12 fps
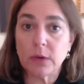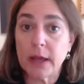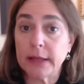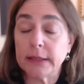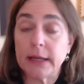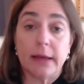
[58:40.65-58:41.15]

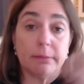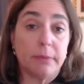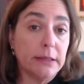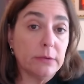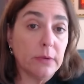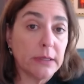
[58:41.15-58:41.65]
And
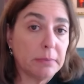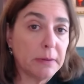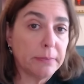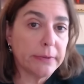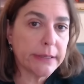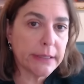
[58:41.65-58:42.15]
by the way, the
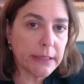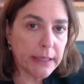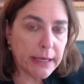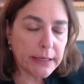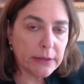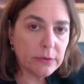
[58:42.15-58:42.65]
people in
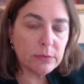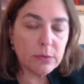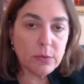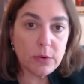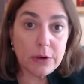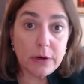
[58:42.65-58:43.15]
LA who
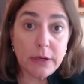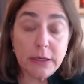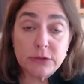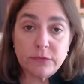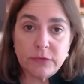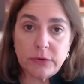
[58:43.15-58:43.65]
were
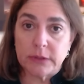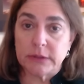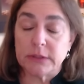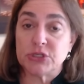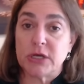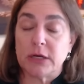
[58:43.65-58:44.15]
interviewed in
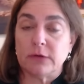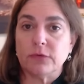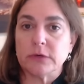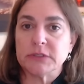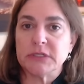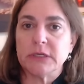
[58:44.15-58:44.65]
the Channel
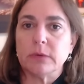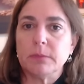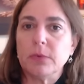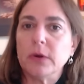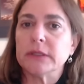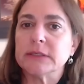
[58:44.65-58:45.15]
14
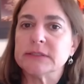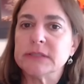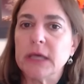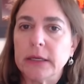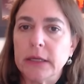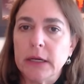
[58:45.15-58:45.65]
report, they
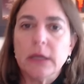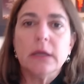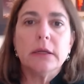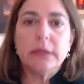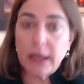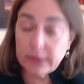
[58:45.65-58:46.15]
said,
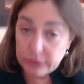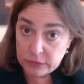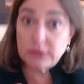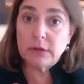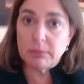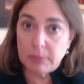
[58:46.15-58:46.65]
yeah,
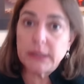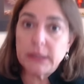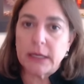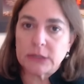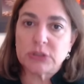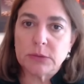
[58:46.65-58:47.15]
that the money
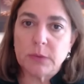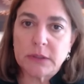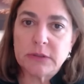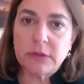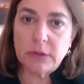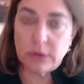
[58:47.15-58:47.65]
actually
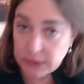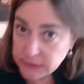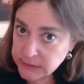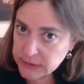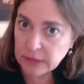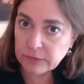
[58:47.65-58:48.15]
went to the
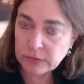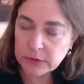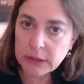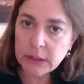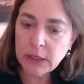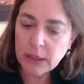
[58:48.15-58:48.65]
units, thankfully.